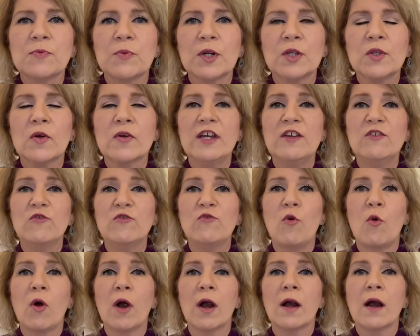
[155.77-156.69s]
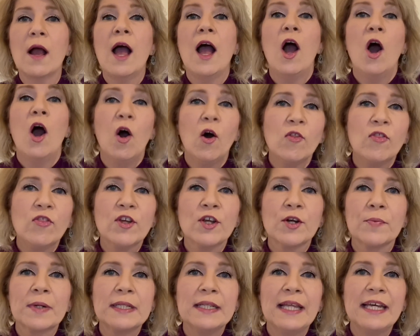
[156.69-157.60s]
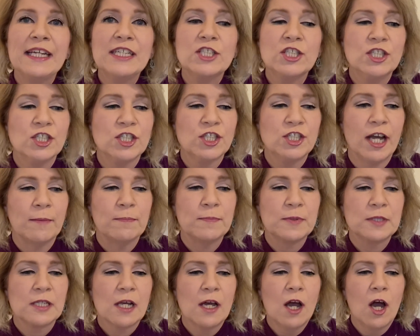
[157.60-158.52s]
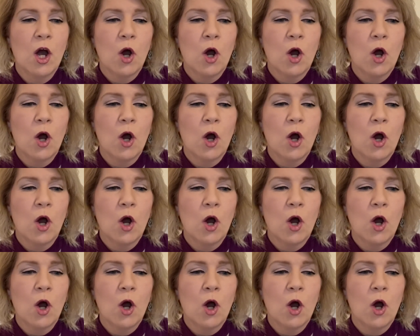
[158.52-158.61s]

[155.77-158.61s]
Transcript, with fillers: We're looking for healthier relationships.